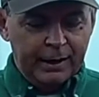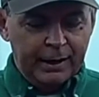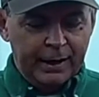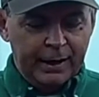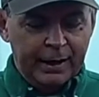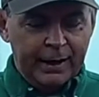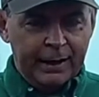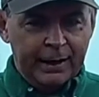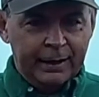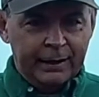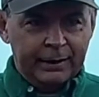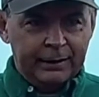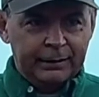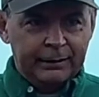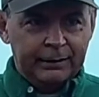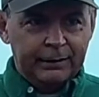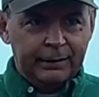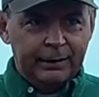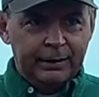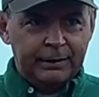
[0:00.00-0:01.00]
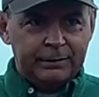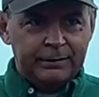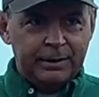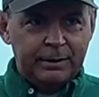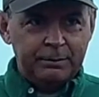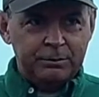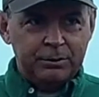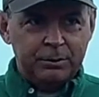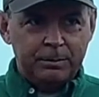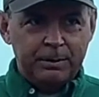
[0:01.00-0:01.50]
and it
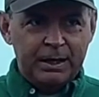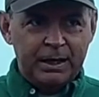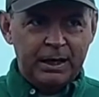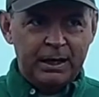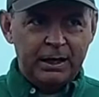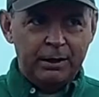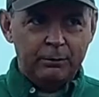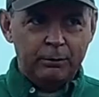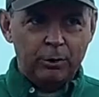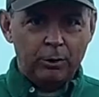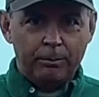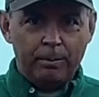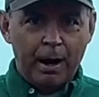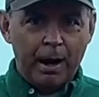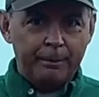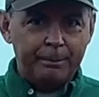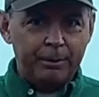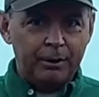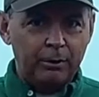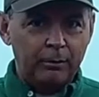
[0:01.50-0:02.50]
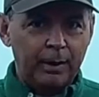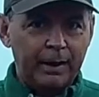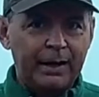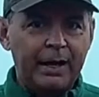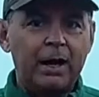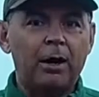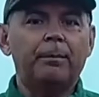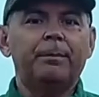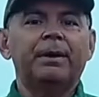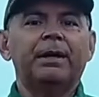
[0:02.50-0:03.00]
seems to be hitting real popular right
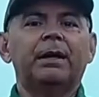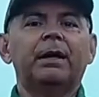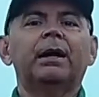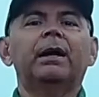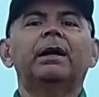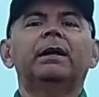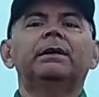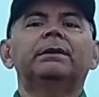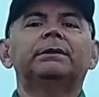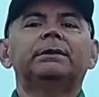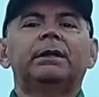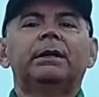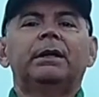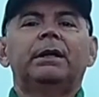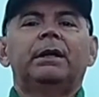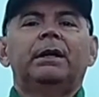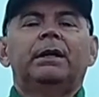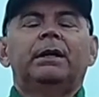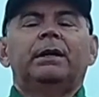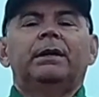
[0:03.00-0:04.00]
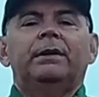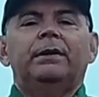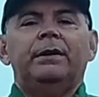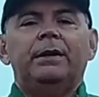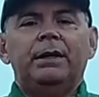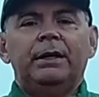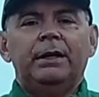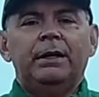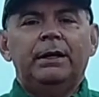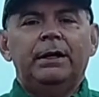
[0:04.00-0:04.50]
now because
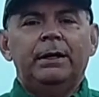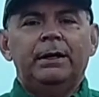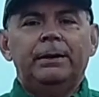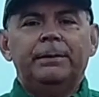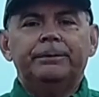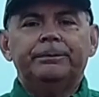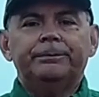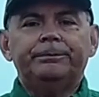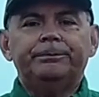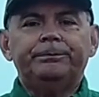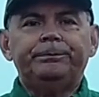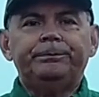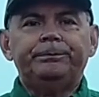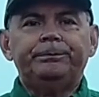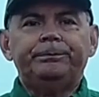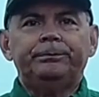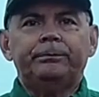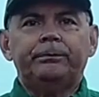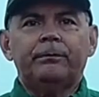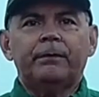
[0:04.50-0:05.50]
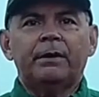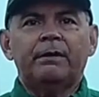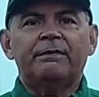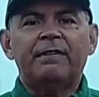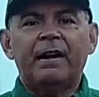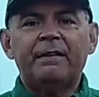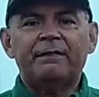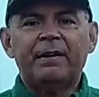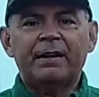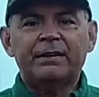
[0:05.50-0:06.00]
the
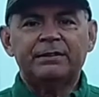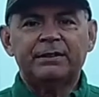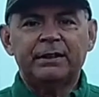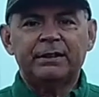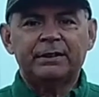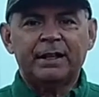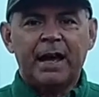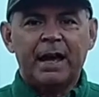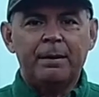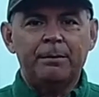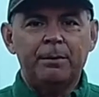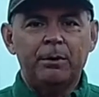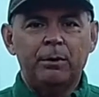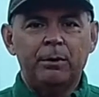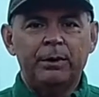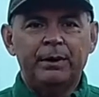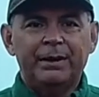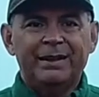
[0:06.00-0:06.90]
5.56 ammo